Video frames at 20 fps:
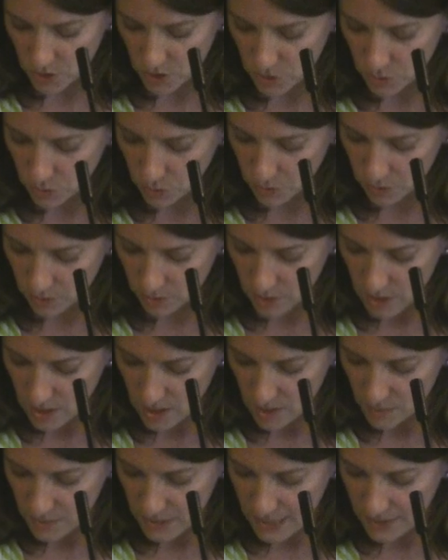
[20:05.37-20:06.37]
preschool,
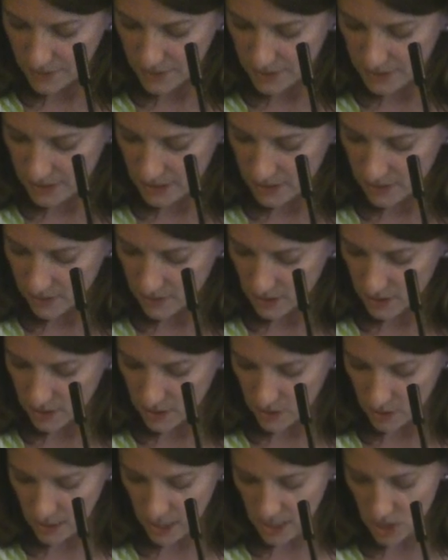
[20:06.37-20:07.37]
but had the sense of
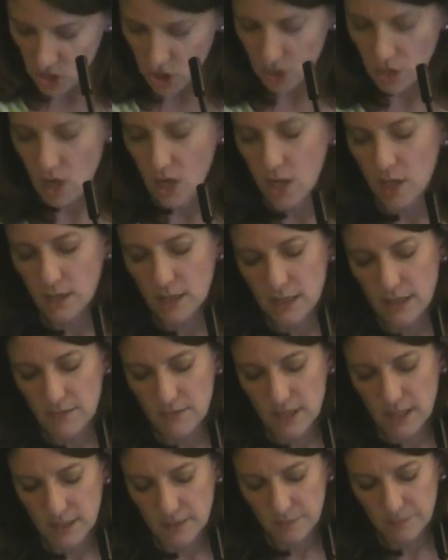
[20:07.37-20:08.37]
dislocation all
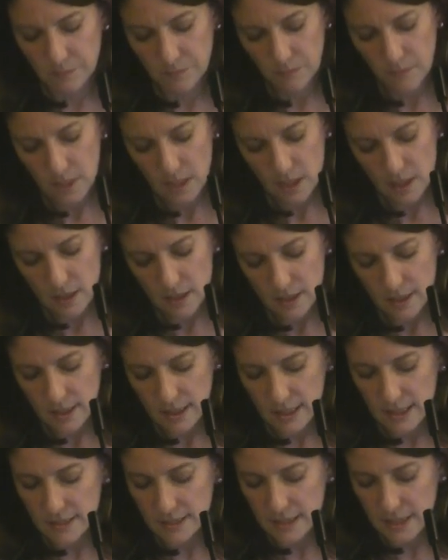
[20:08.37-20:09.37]
evening.
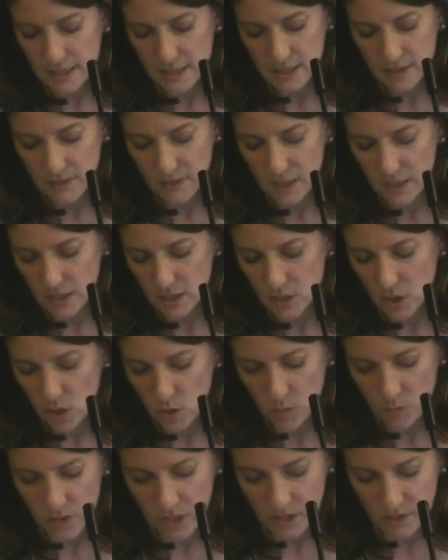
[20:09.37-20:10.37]
Kids' activities,
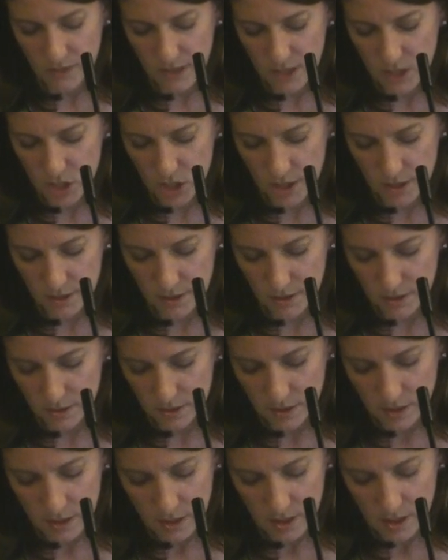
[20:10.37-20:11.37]
home
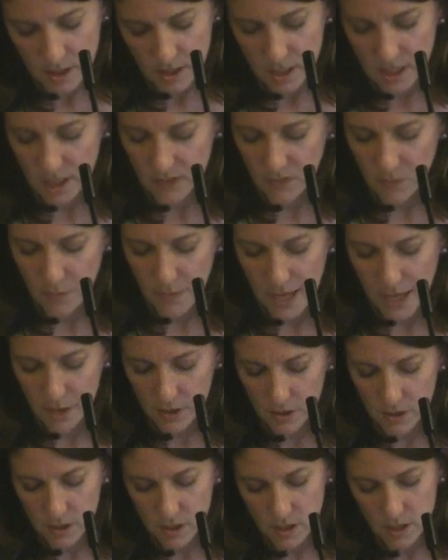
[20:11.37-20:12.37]
renovations, none of it
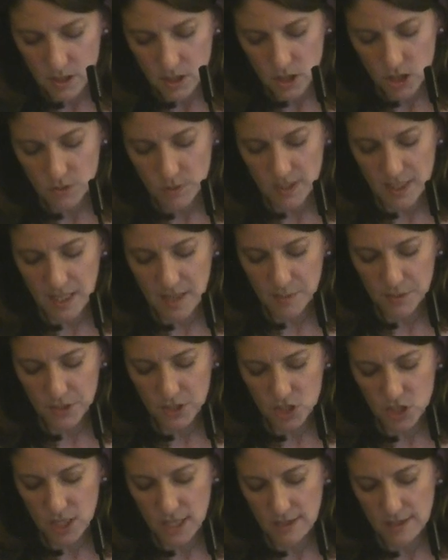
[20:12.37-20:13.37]
mattered. She was
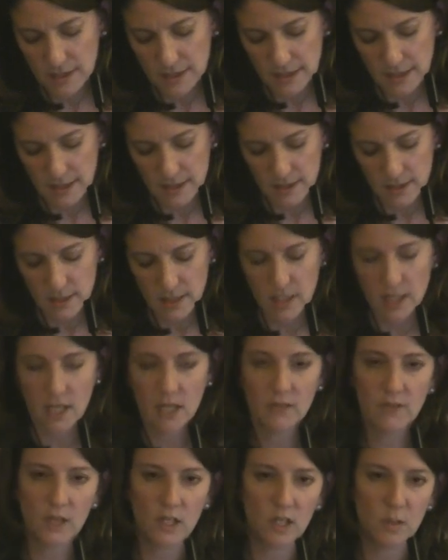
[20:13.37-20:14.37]
unable to shake the sense that
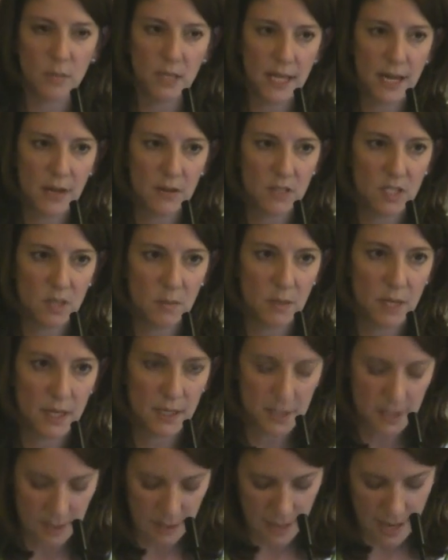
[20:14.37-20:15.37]
none of it could be counted
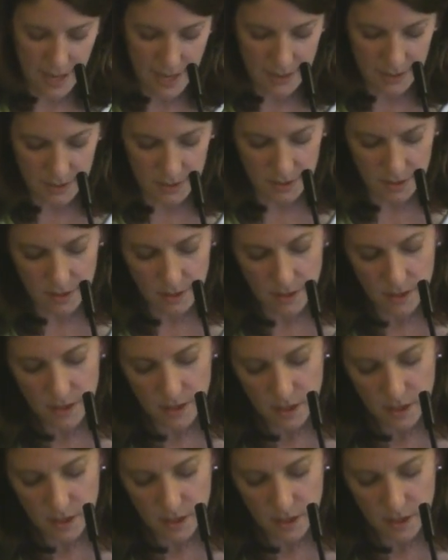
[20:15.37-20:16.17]
upon to last.